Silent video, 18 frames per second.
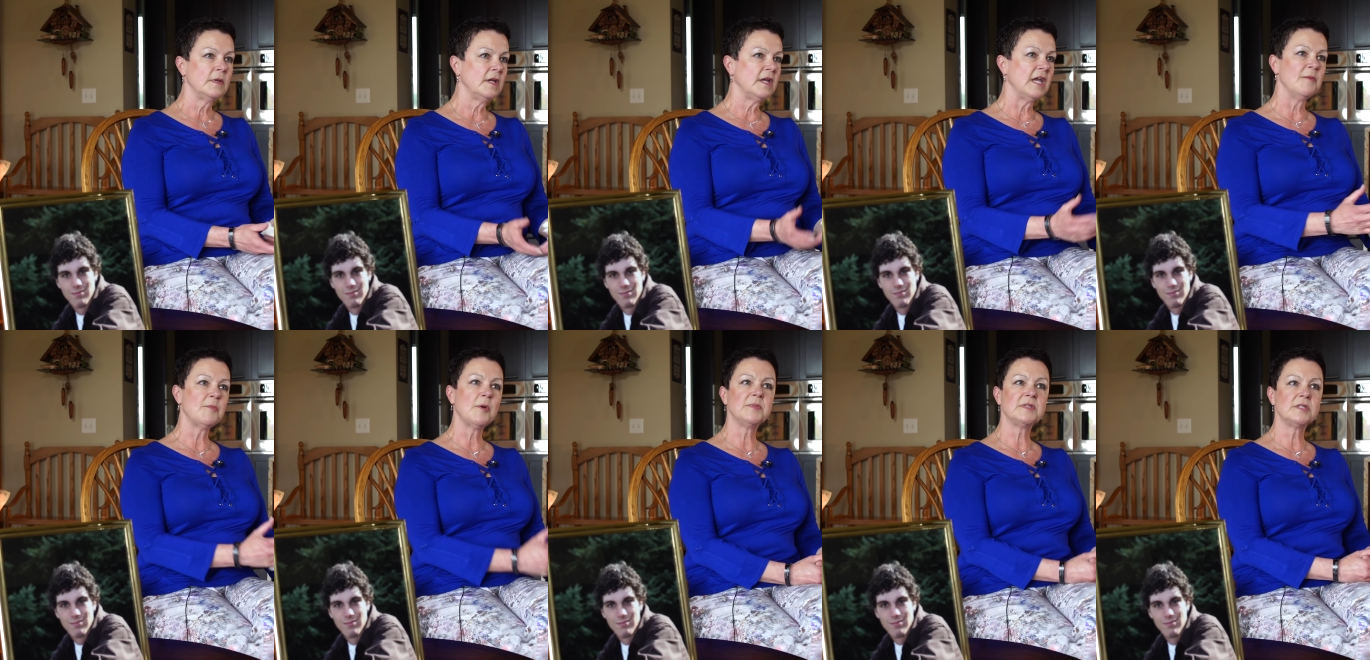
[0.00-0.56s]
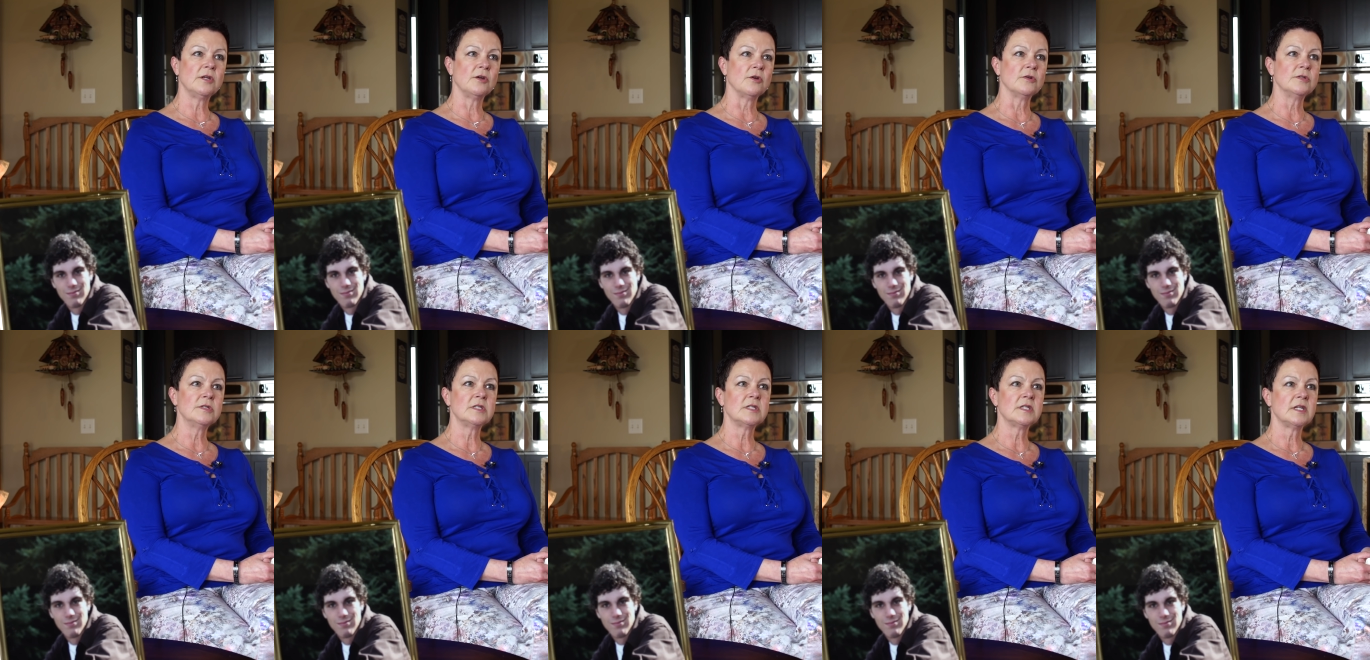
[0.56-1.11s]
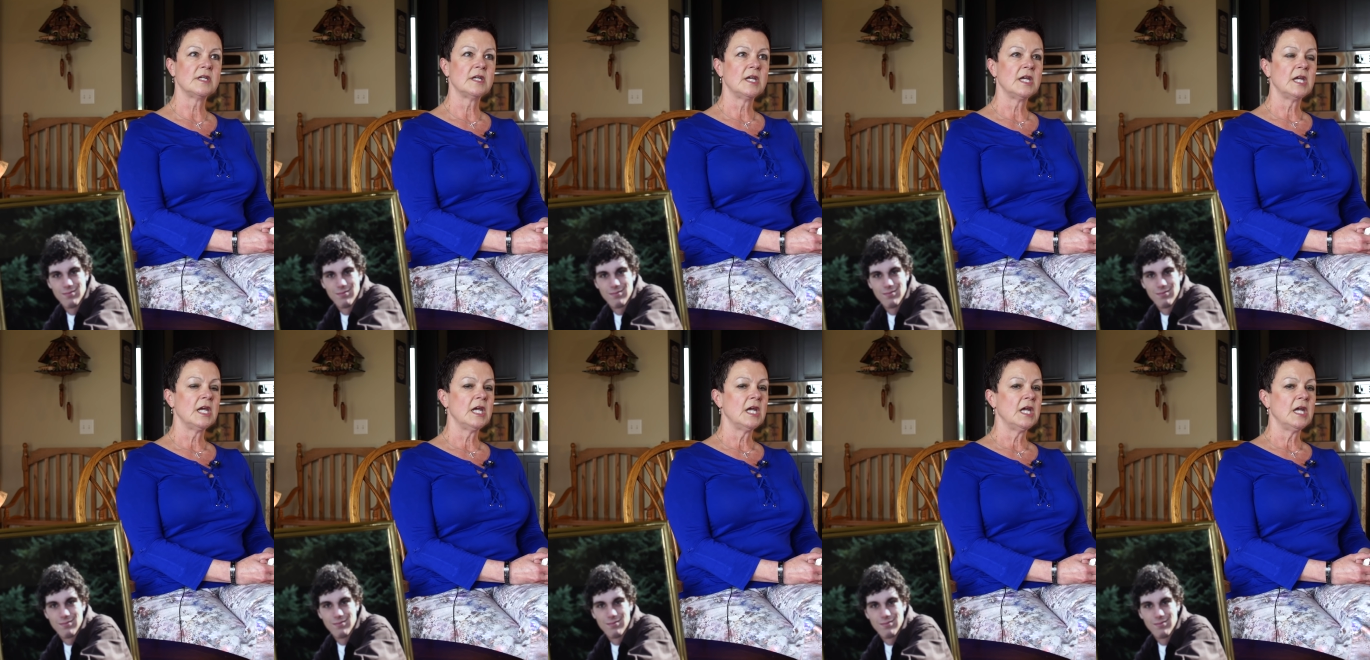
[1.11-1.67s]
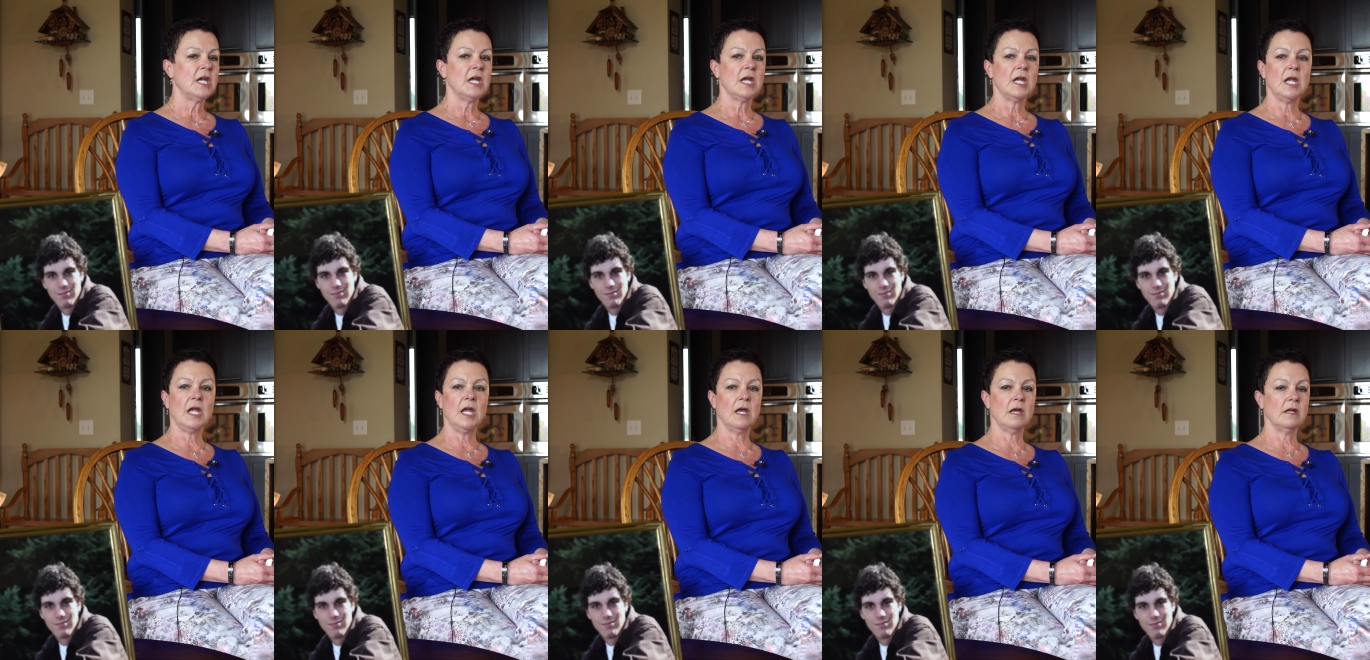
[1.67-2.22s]
Speaker 1: came upstairs
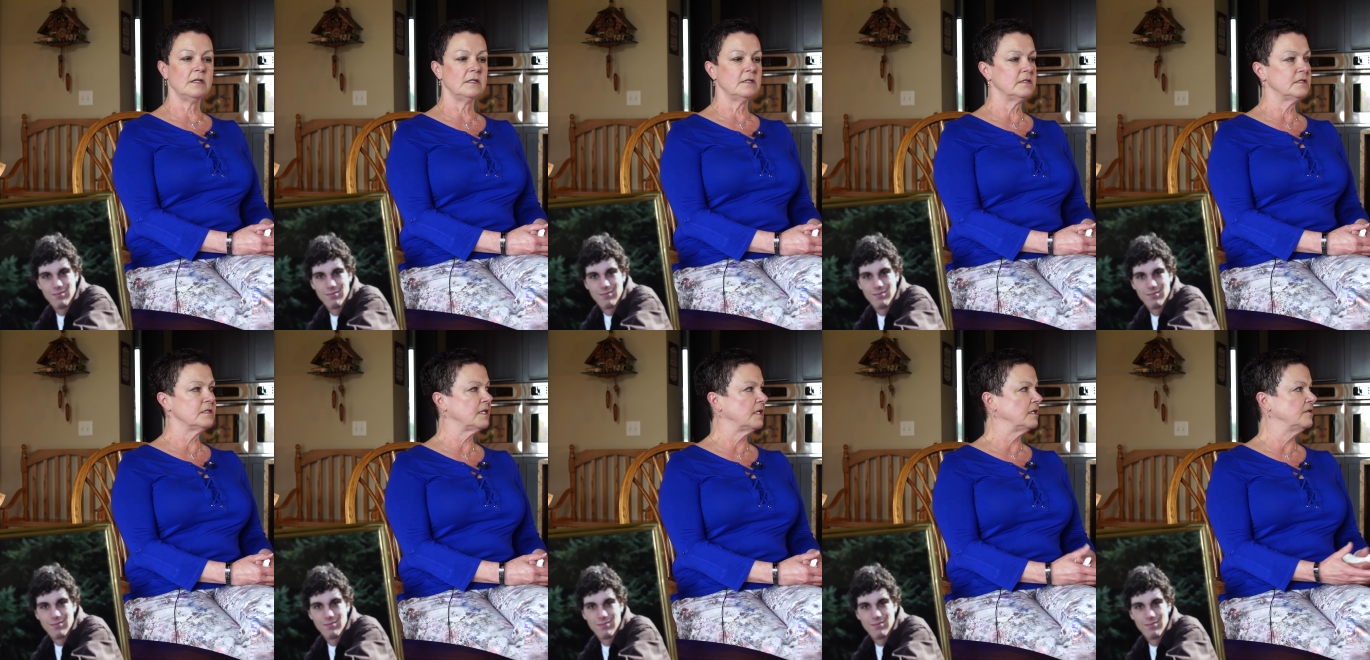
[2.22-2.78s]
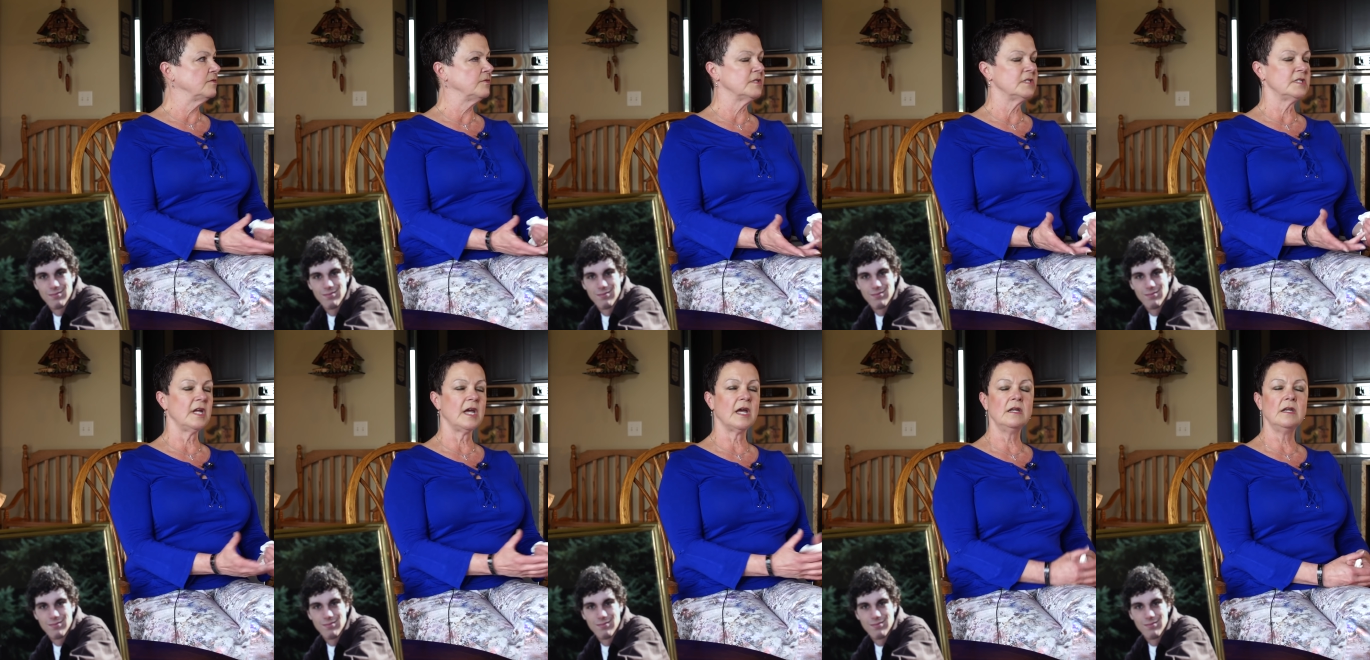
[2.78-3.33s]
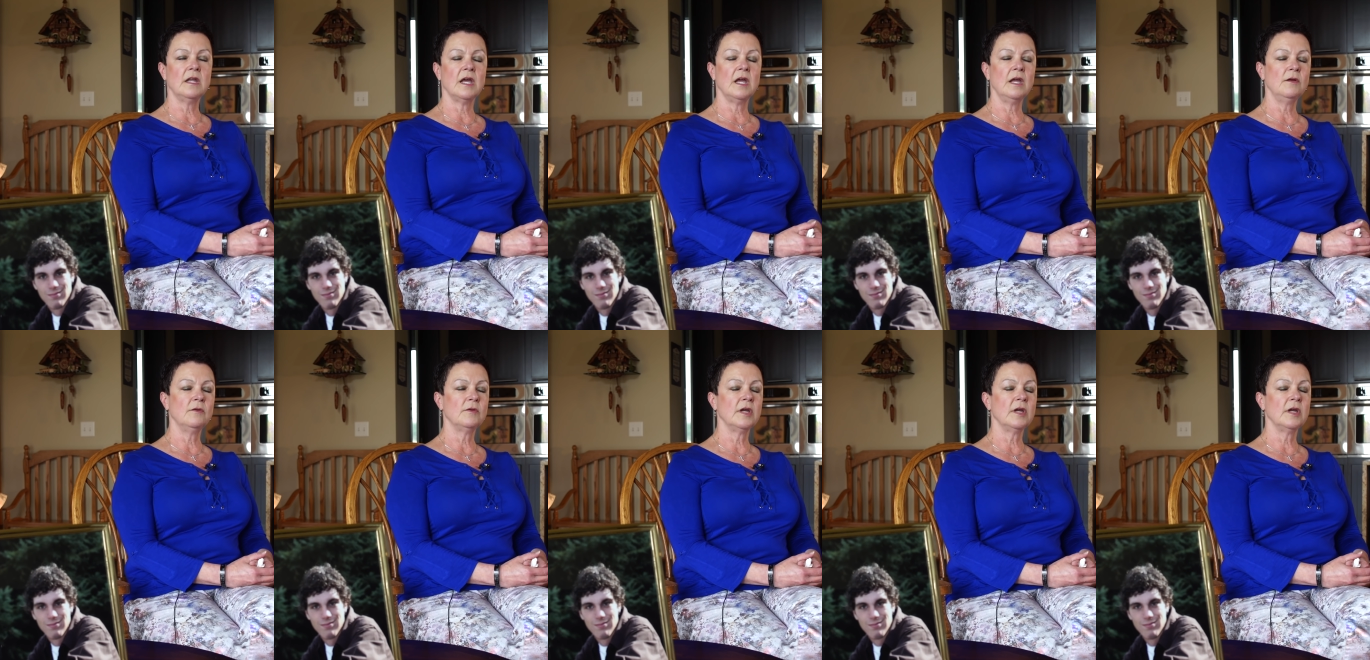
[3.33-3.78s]
and said to his dad and I,